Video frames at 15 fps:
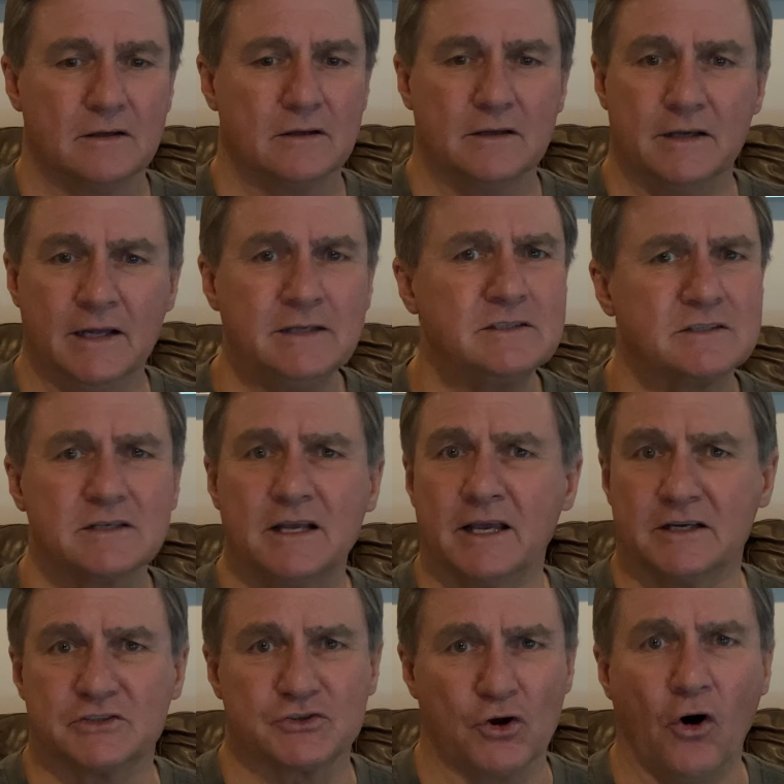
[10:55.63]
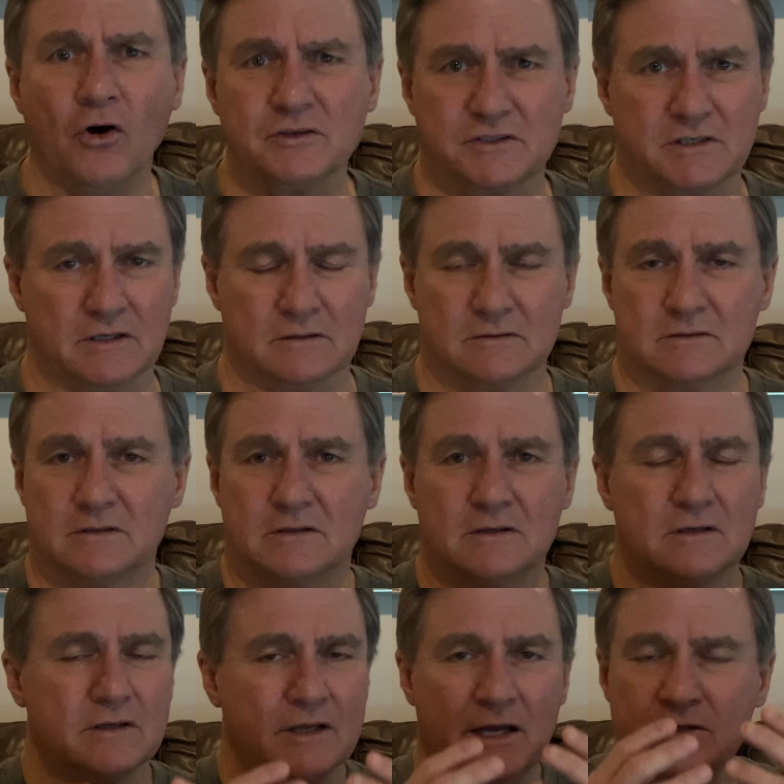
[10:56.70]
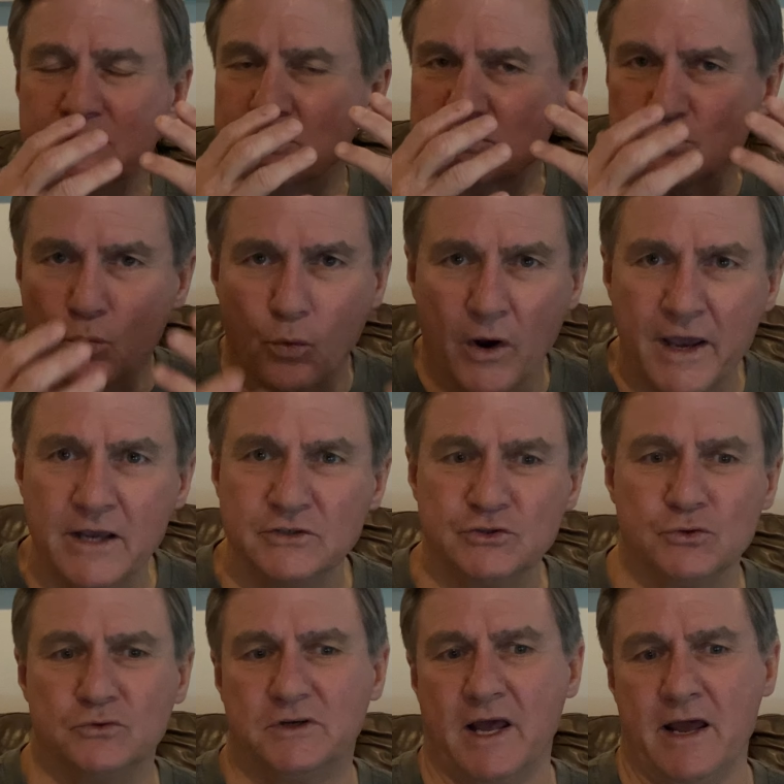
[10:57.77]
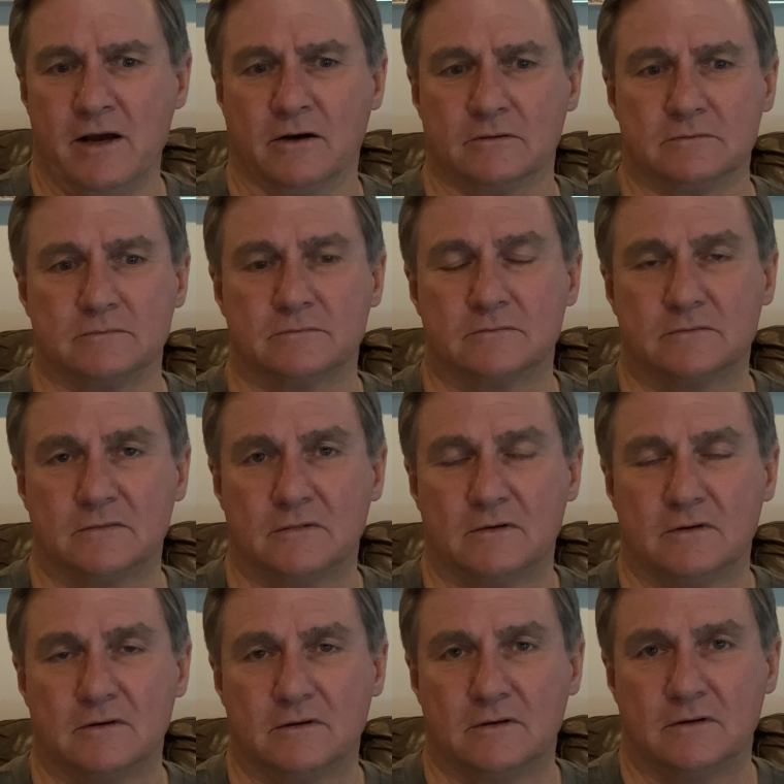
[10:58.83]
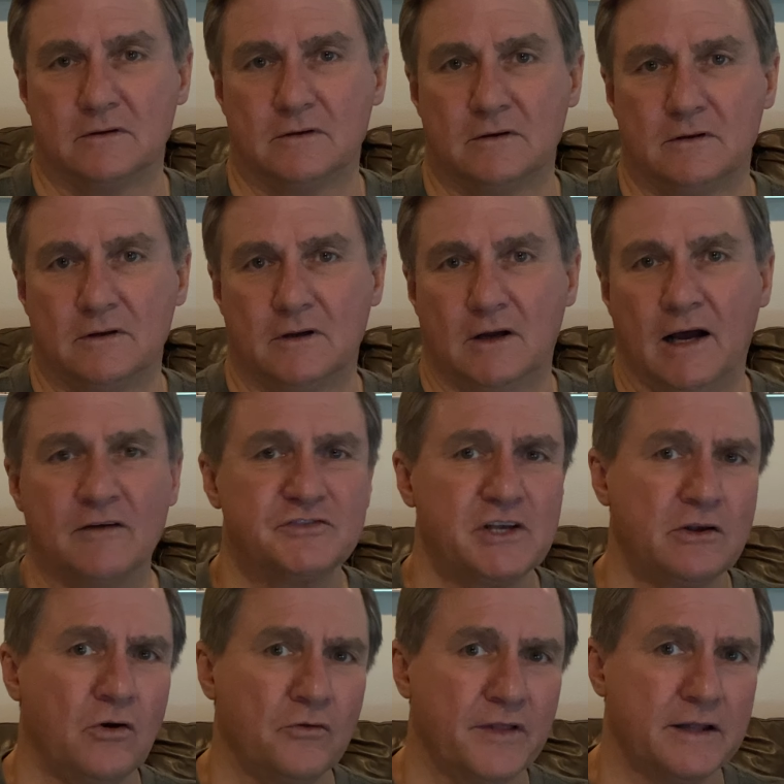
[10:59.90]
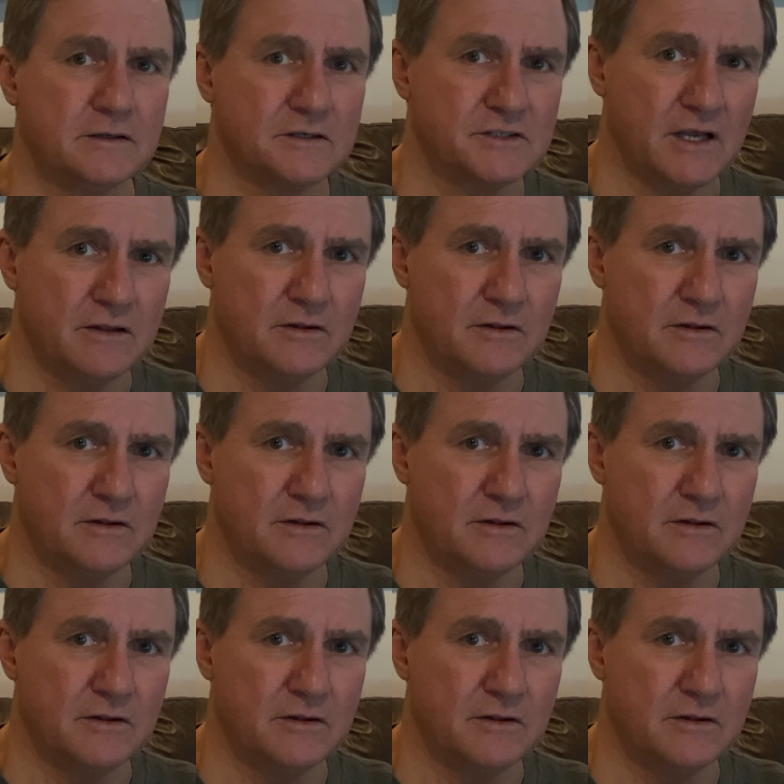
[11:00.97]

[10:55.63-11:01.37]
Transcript: it's exhausting. It just weighs you down. I've said all that to say